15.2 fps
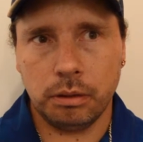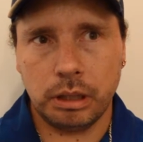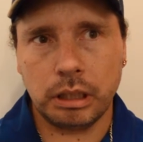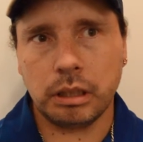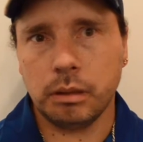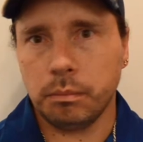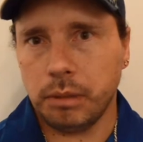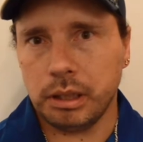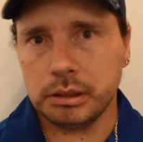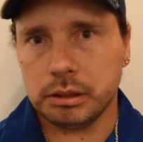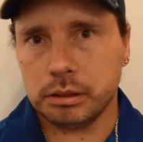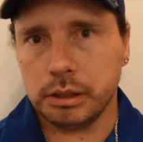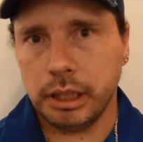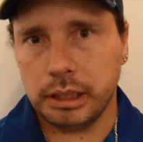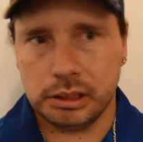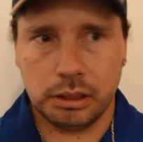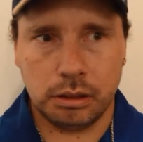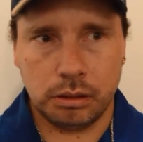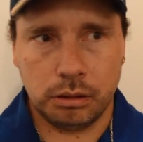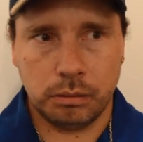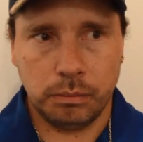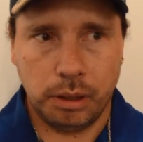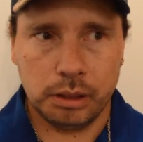little monster has a
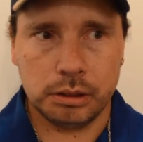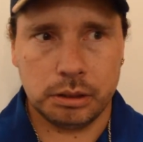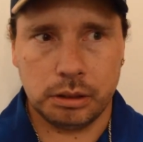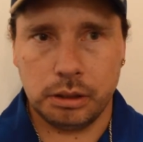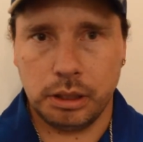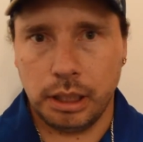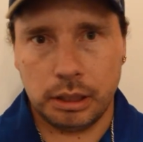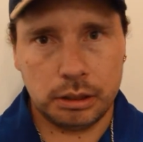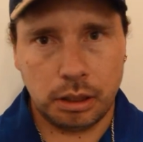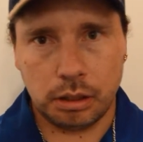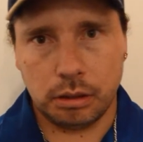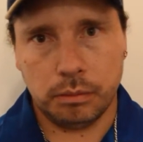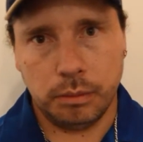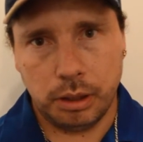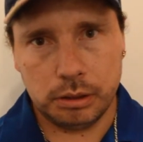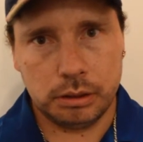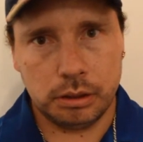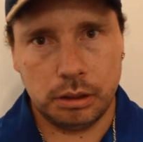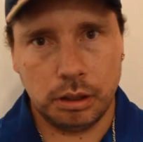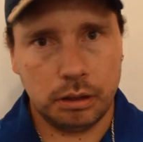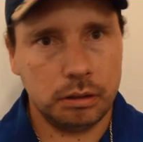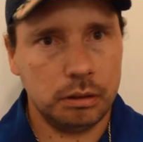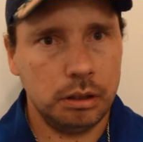little monster. It has a little monster.
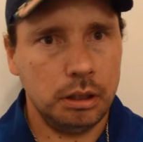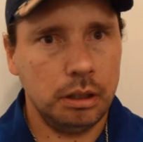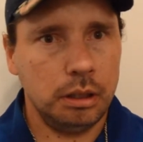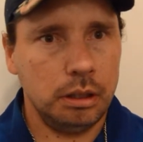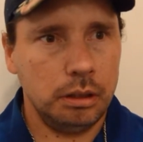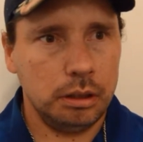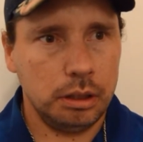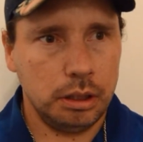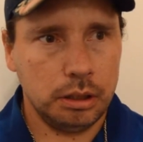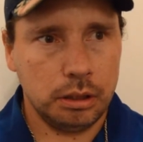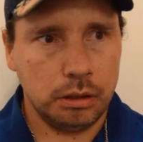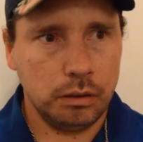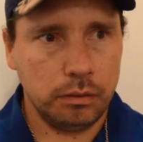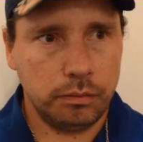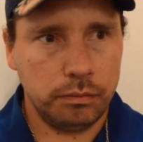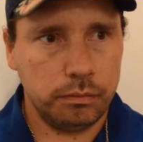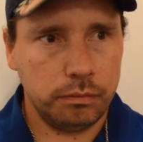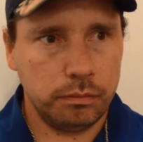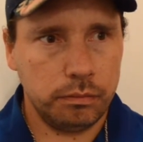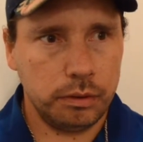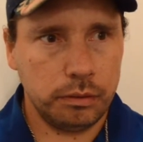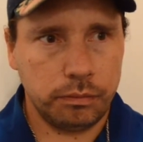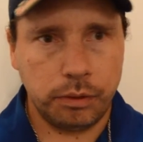That little
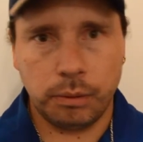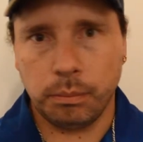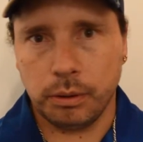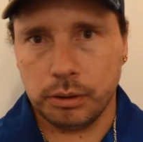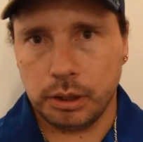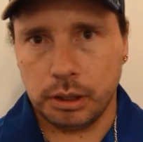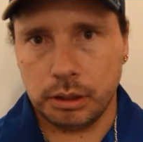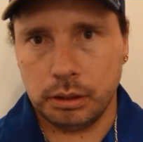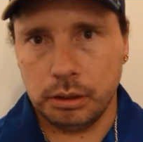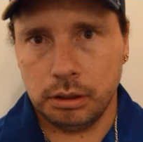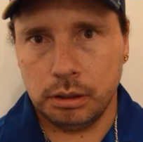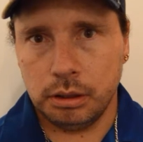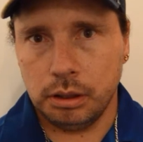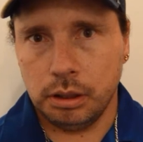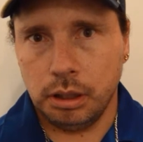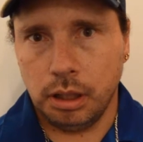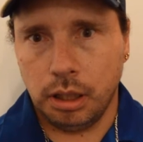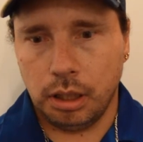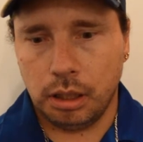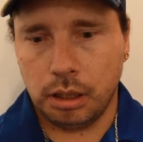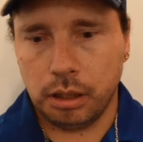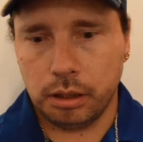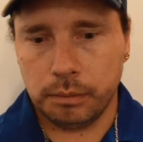furball thing
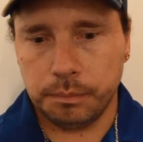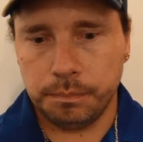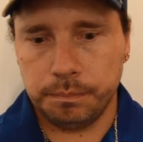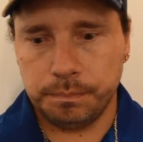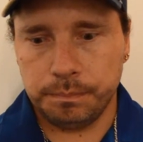has